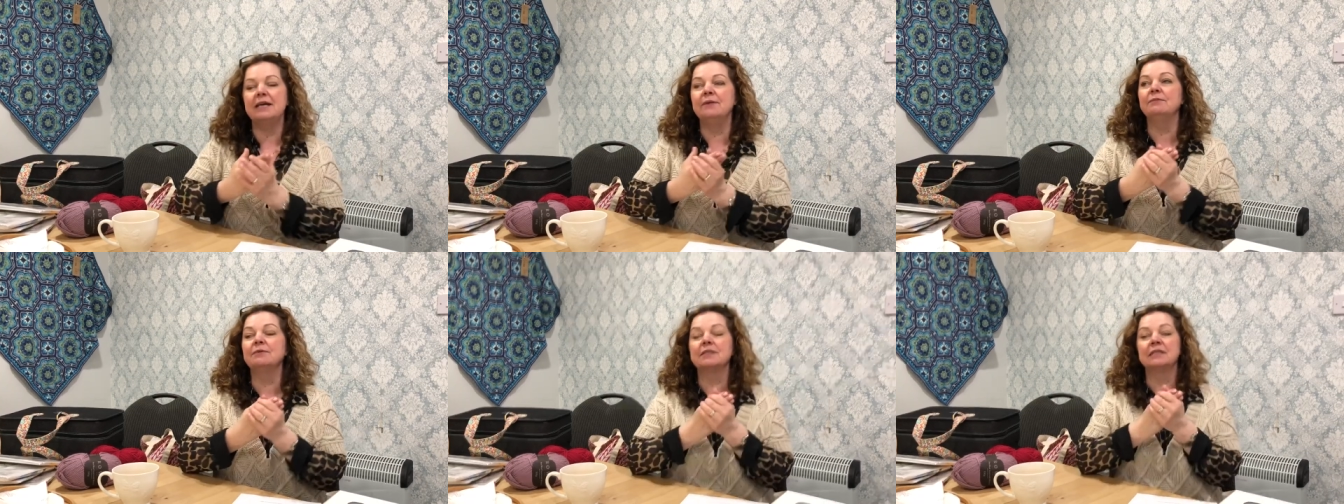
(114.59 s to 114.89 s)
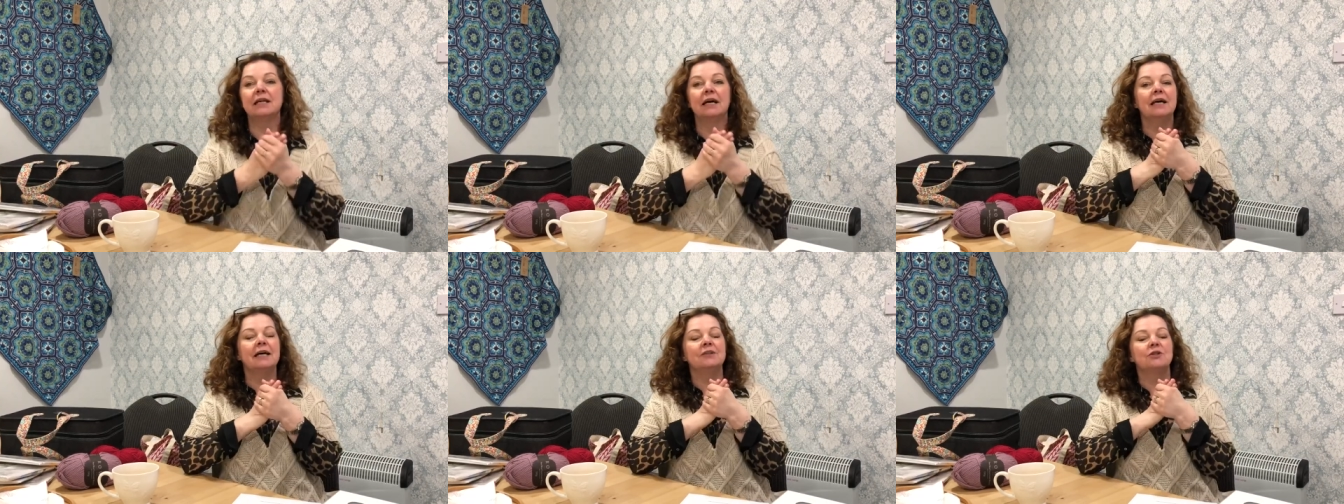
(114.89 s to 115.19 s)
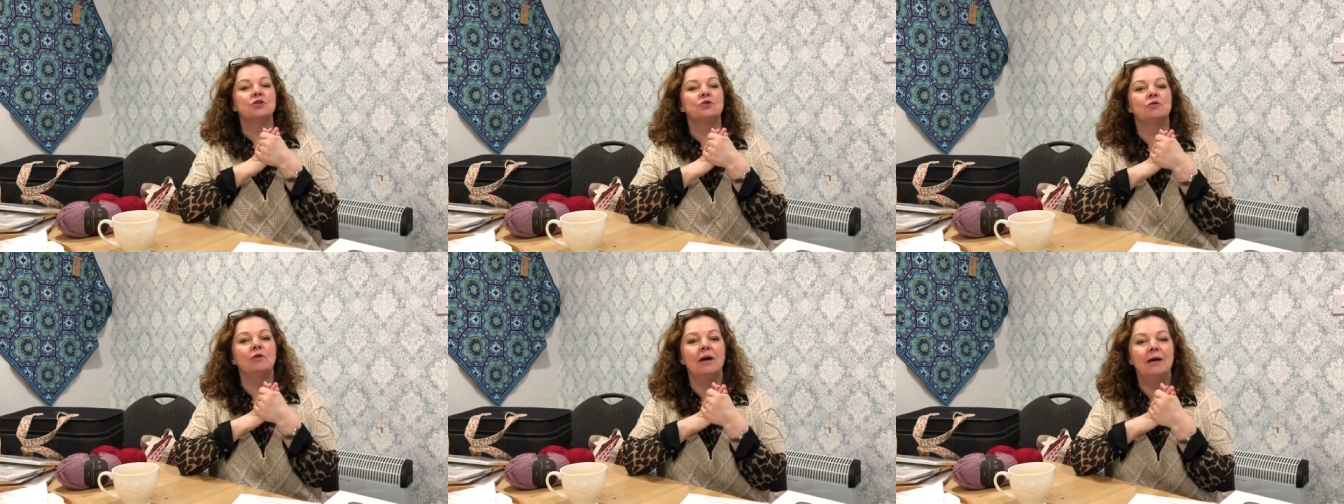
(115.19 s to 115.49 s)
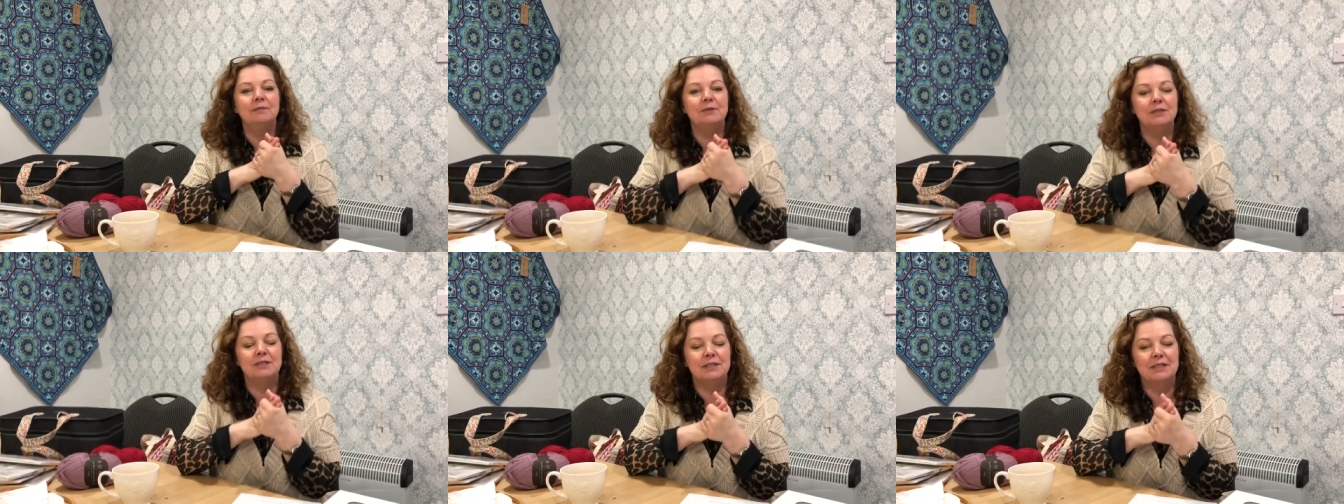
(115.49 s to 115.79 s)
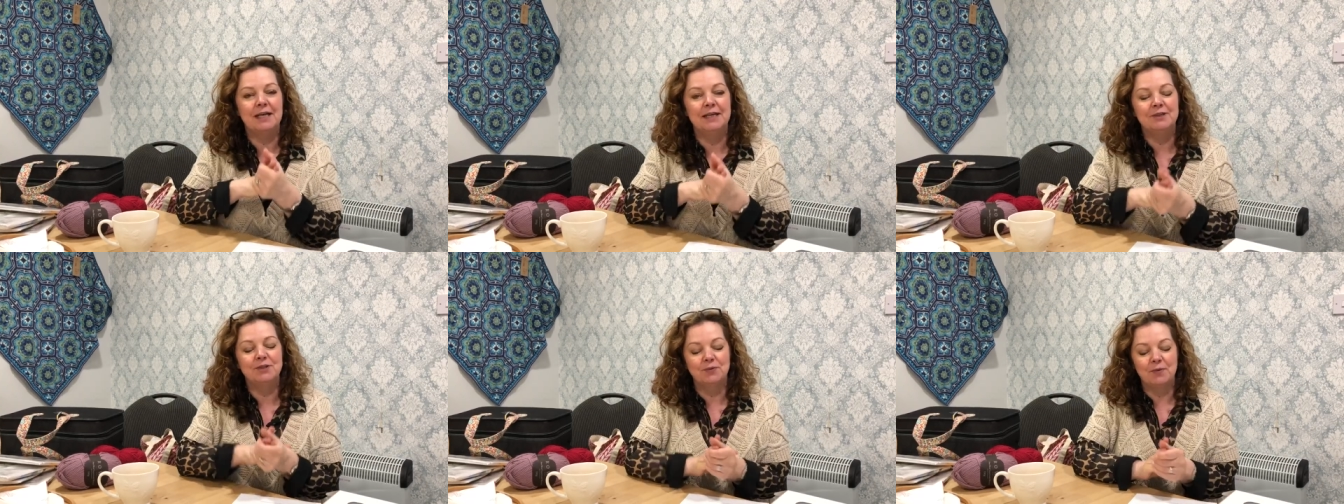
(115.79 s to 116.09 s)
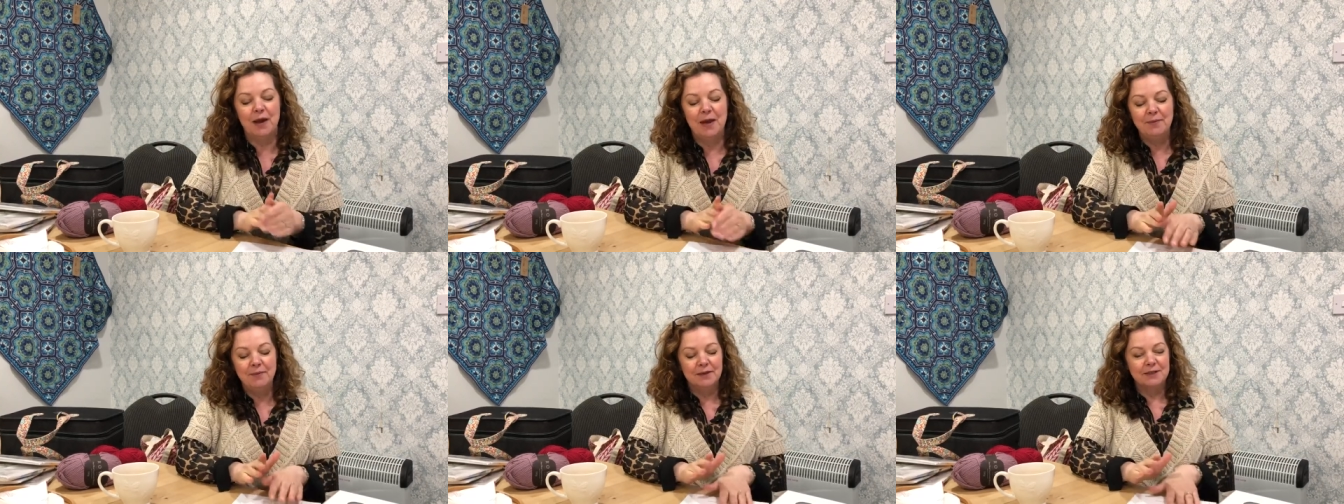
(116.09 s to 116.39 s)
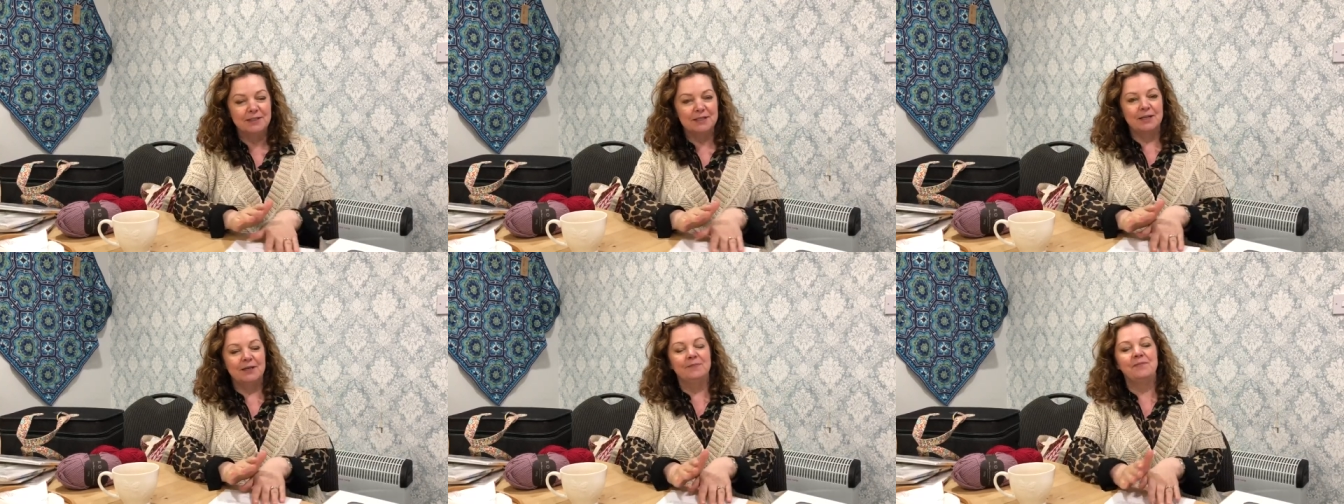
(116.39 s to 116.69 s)
It was like, I described it today to Amy
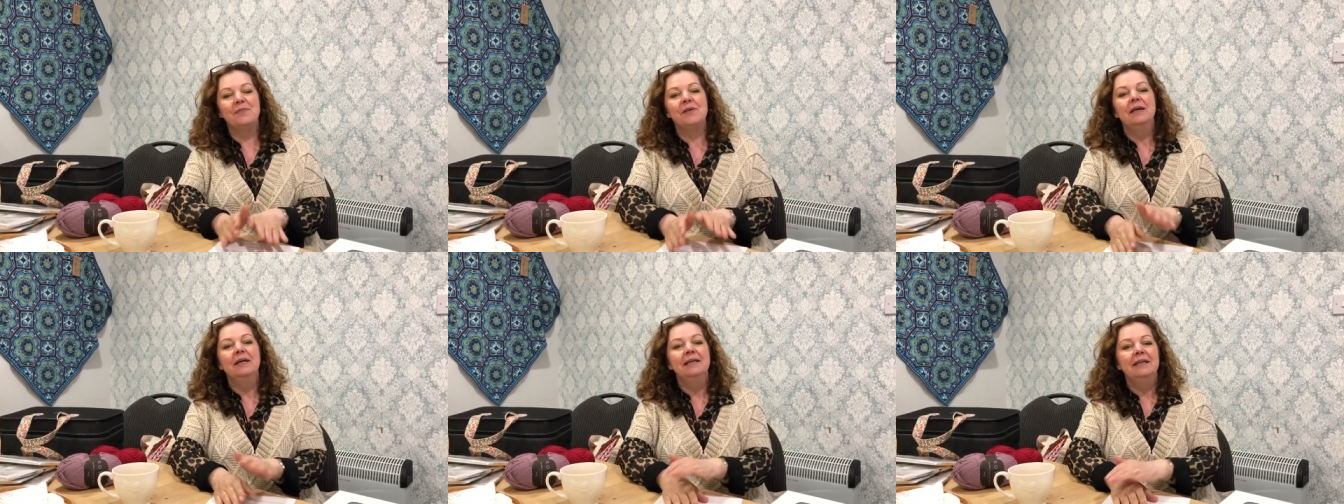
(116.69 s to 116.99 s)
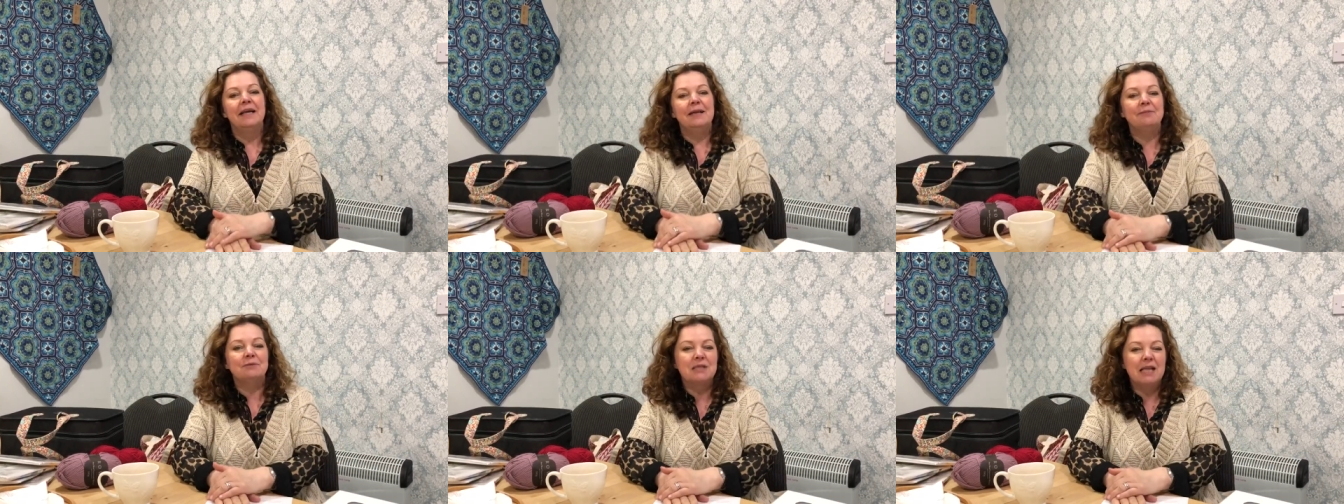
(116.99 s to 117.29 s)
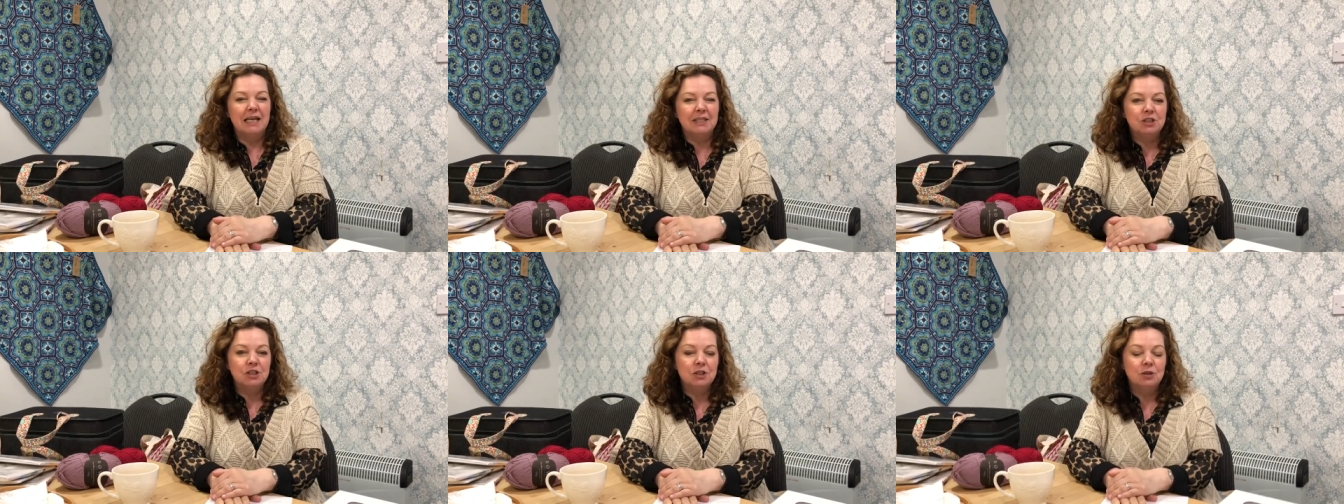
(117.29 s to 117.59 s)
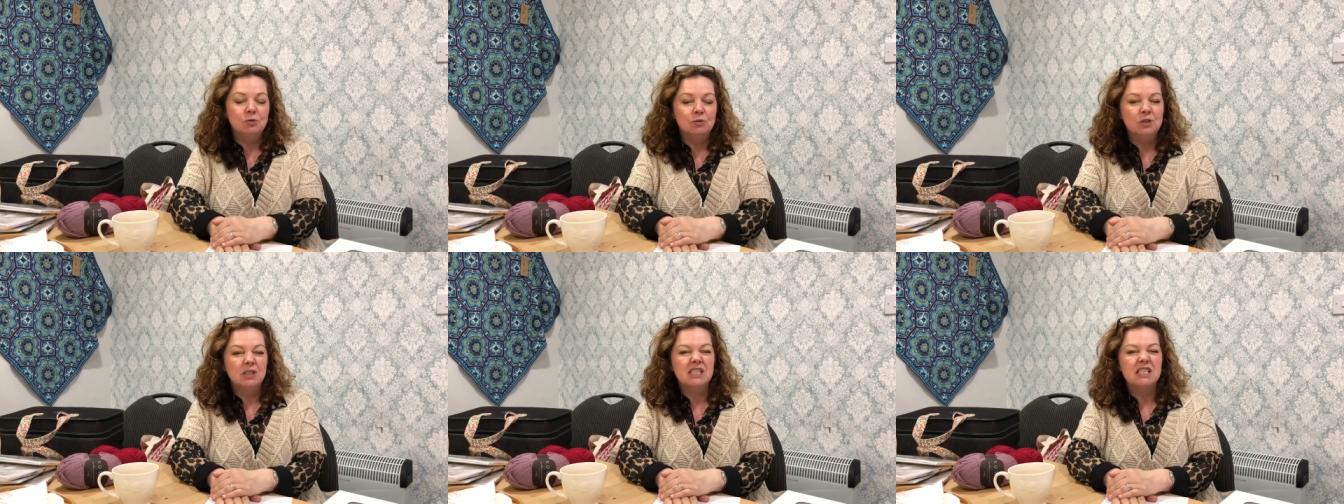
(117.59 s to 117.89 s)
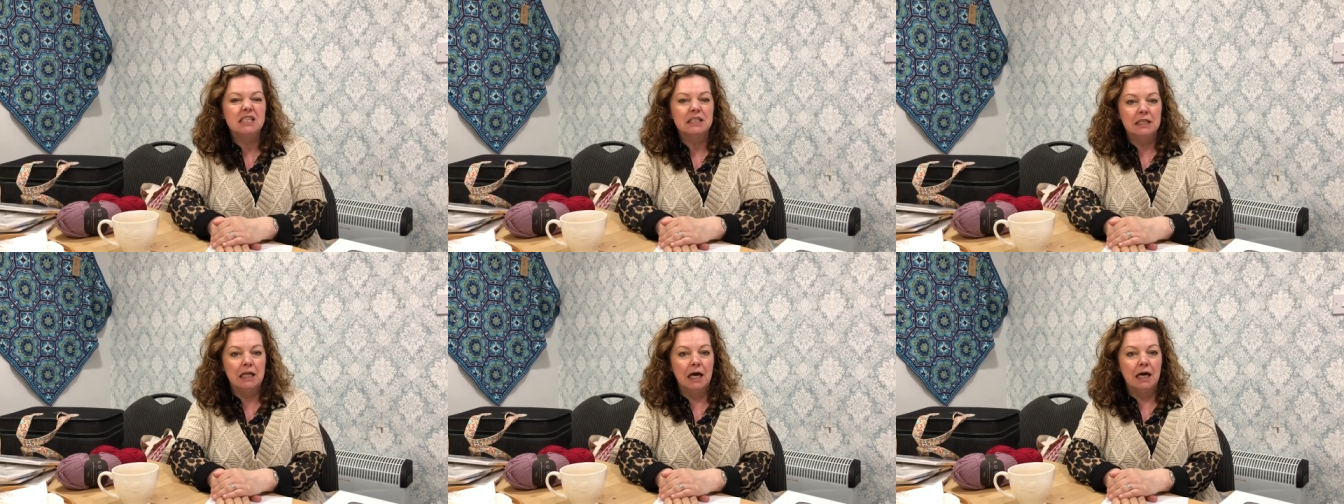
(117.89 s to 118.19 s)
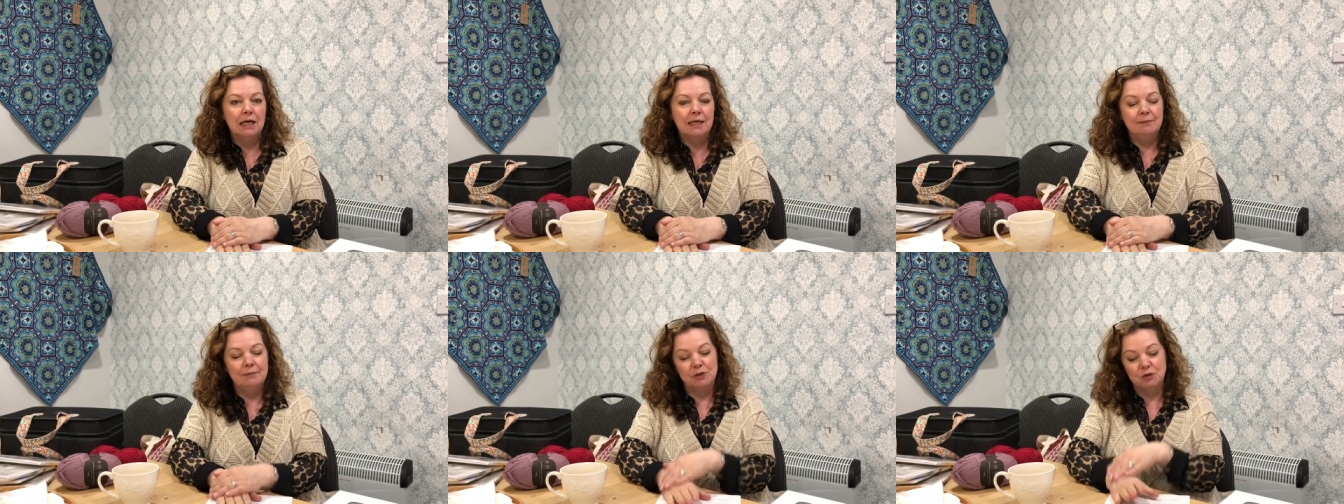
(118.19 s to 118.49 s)
as, um, it was like children's slime.